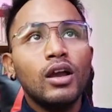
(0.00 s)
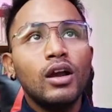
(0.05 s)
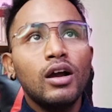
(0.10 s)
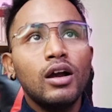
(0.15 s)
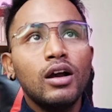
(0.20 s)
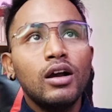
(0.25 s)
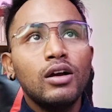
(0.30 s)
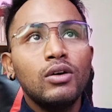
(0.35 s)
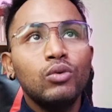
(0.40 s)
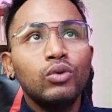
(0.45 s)

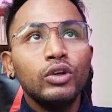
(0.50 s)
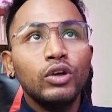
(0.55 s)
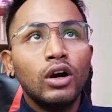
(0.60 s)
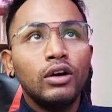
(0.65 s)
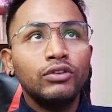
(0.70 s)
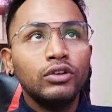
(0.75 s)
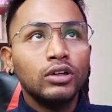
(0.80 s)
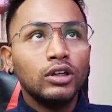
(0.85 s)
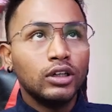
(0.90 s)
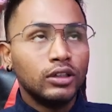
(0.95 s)
you
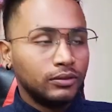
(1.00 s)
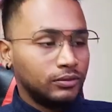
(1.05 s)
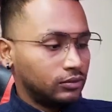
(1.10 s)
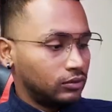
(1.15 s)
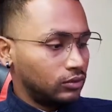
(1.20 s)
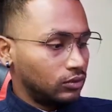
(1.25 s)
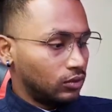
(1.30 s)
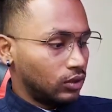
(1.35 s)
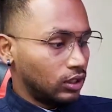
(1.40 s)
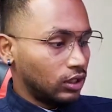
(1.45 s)
have to learn
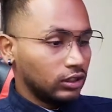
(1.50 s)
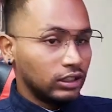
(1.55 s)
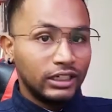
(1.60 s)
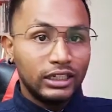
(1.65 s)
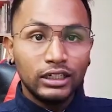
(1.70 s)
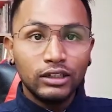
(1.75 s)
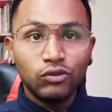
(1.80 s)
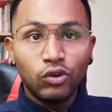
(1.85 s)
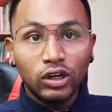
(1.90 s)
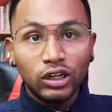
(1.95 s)
what
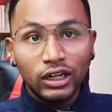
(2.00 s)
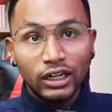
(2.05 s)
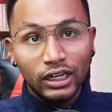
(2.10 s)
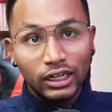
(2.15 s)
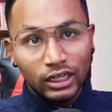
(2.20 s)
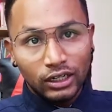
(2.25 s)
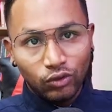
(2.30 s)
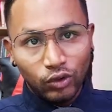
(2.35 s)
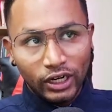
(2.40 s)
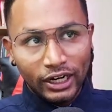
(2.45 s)

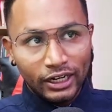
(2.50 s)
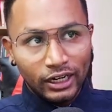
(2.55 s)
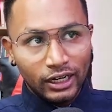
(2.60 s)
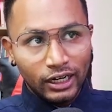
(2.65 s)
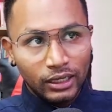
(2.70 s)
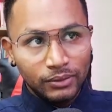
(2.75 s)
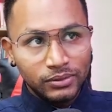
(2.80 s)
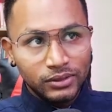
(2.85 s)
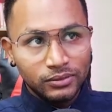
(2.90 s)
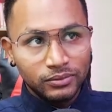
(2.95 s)
are data
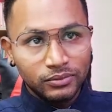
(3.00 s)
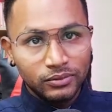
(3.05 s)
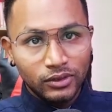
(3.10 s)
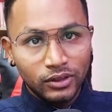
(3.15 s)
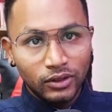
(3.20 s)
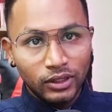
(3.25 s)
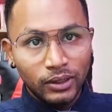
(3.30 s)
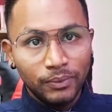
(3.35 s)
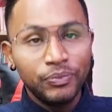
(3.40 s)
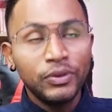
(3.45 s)
types.
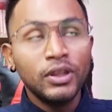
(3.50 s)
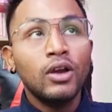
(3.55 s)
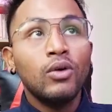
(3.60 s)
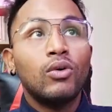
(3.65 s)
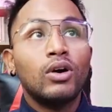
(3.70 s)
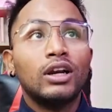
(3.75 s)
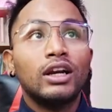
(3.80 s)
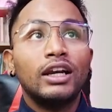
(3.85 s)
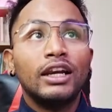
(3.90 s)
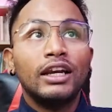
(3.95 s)
Okay,
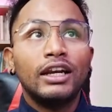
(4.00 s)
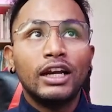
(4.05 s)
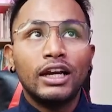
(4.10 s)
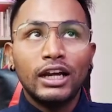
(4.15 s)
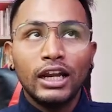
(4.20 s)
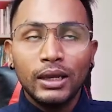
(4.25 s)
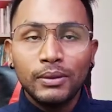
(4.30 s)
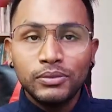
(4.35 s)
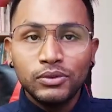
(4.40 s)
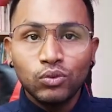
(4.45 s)
what are data
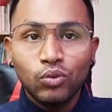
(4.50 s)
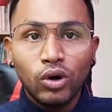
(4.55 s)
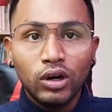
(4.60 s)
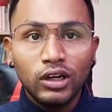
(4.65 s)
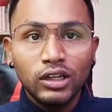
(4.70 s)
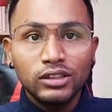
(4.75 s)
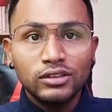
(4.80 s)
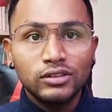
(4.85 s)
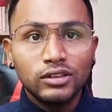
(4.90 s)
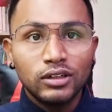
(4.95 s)
types, what
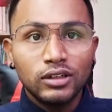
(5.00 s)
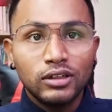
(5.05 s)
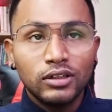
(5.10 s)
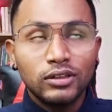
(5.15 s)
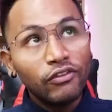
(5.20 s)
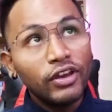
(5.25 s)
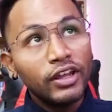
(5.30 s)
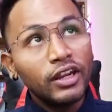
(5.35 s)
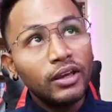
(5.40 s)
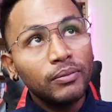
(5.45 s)
is a
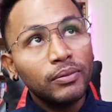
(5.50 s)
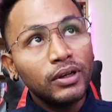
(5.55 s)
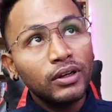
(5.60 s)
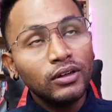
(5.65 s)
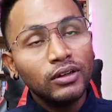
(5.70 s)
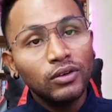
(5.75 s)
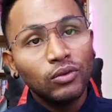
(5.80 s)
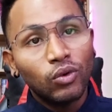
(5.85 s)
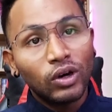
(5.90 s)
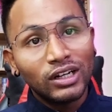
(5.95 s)
variable,
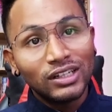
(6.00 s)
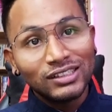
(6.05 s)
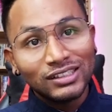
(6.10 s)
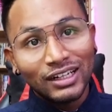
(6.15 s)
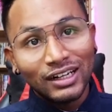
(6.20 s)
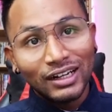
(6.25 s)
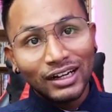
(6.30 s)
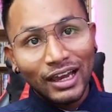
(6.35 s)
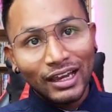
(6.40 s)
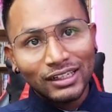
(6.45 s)
what is
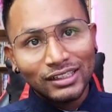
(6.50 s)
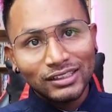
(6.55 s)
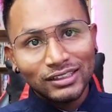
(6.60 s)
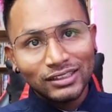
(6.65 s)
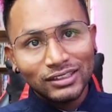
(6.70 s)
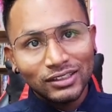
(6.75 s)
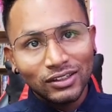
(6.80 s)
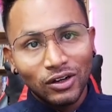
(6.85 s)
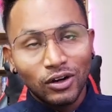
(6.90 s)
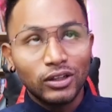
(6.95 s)

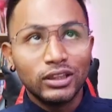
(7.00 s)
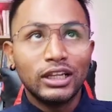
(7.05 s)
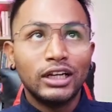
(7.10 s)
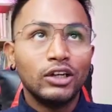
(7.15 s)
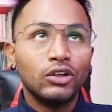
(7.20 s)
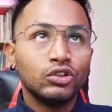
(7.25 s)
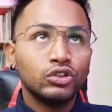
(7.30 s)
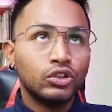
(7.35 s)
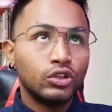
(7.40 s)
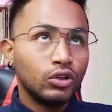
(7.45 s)
syntax, all that
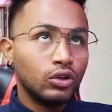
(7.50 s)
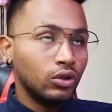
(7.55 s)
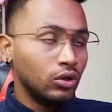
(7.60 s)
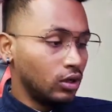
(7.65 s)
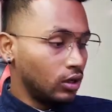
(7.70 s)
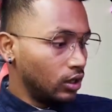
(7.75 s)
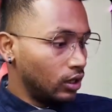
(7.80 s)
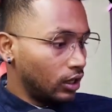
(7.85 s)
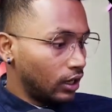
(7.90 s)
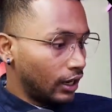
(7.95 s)
you should know.
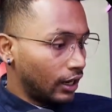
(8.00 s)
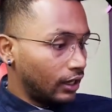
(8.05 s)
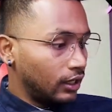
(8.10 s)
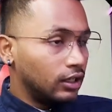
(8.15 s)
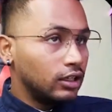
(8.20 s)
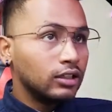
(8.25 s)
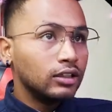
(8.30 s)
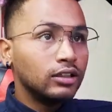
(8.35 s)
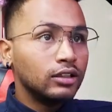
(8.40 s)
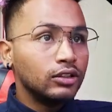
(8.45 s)

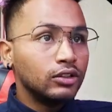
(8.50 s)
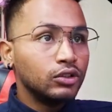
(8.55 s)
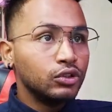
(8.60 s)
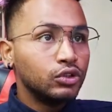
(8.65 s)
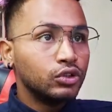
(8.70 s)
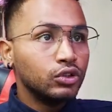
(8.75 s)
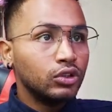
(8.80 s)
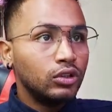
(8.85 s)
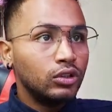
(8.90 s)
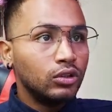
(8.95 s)
And you
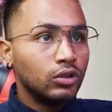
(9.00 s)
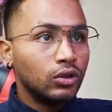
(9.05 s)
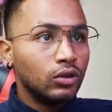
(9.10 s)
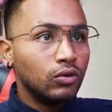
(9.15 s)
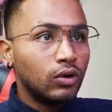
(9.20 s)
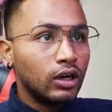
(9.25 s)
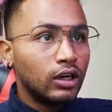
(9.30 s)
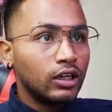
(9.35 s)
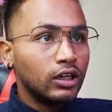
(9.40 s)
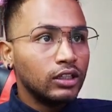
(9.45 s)
should know
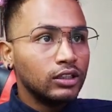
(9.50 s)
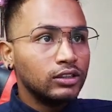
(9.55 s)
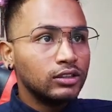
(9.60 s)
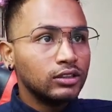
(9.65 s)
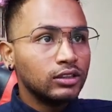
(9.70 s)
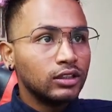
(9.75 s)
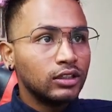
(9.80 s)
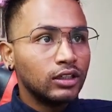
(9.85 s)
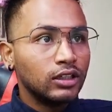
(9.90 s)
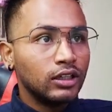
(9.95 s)
what is
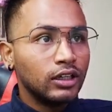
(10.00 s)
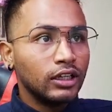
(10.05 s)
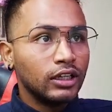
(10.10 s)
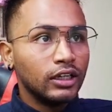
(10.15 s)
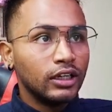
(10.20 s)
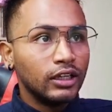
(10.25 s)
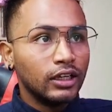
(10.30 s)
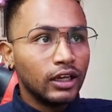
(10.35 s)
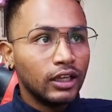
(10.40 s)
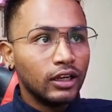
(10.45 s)

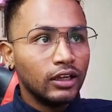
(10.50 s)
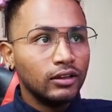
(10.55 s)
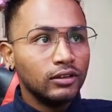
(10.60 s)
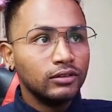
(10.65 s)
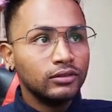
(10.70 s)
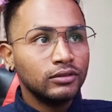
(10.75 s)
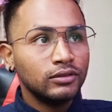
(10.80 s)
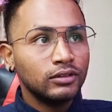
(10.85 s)
DDL,